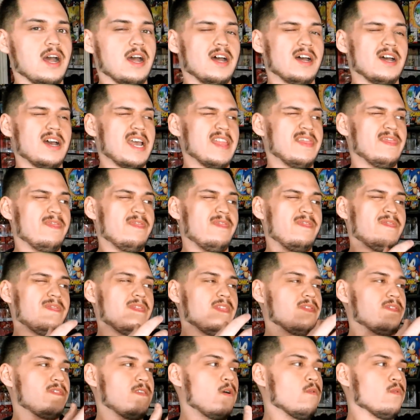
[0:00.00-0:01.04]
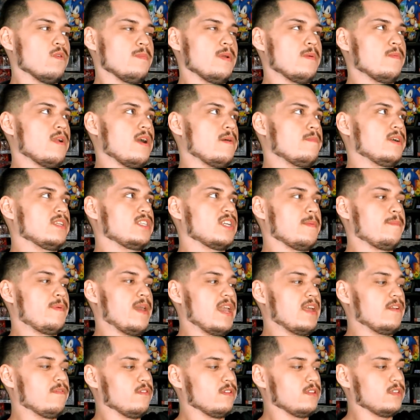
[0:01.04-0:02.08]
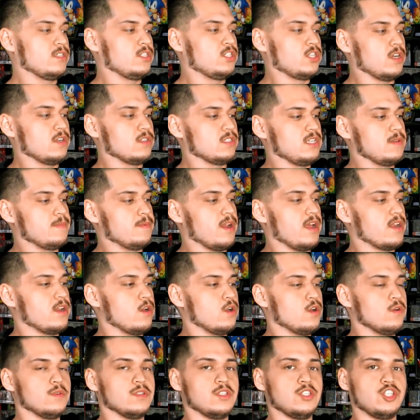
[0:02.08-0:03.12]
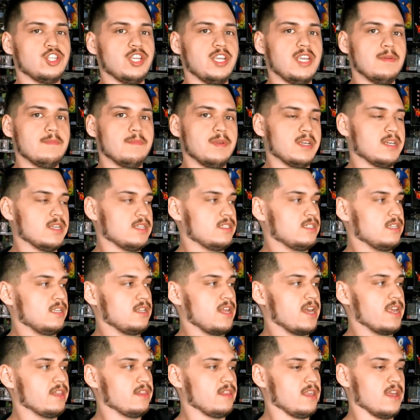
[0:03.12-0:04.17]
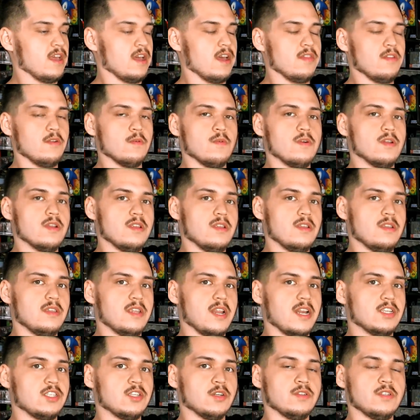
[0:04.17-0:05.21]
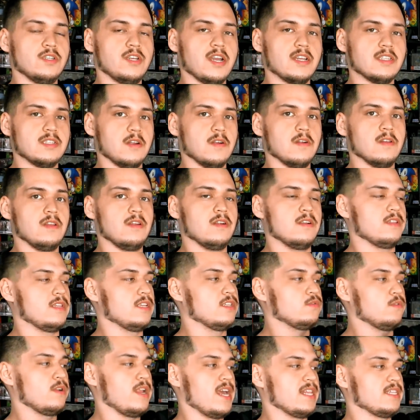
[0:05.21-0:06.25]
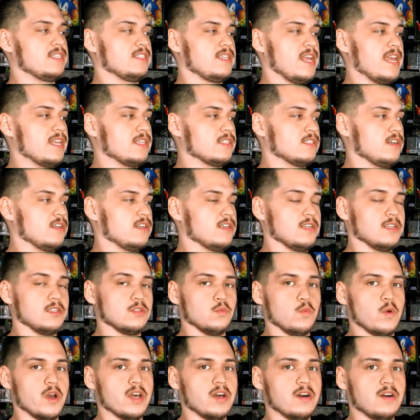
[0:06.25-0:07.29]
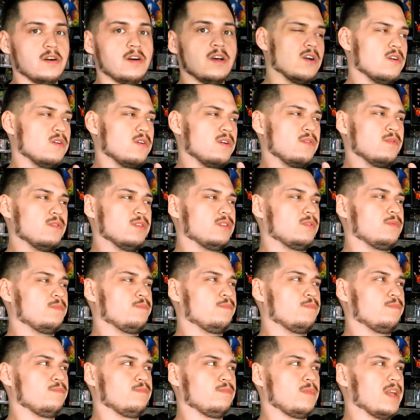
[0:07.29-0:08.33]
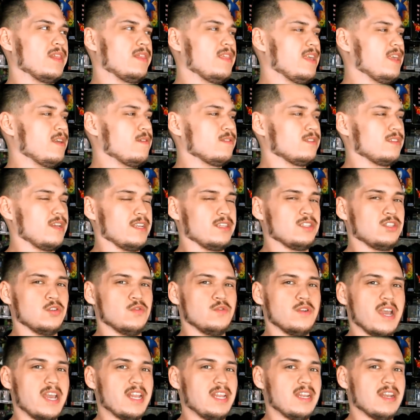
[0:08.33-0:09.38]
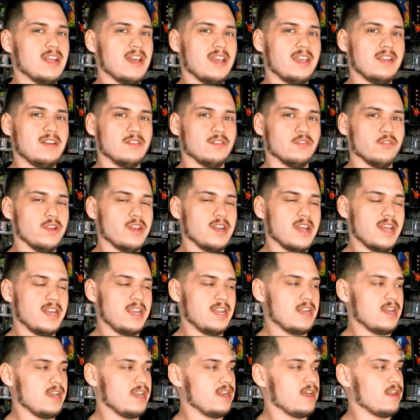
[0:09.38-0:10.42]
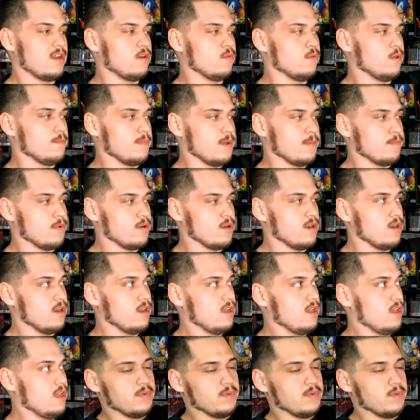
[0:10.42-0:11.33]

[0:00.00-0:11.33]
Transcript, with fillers: Uh, I don't remember how much I paid for this jersey, but I know it was cheap because like the other one that I showed you guys earlier, this one had stains on it as well. So it was I think it was like two ninety nine or three ninety nine. I don't remember.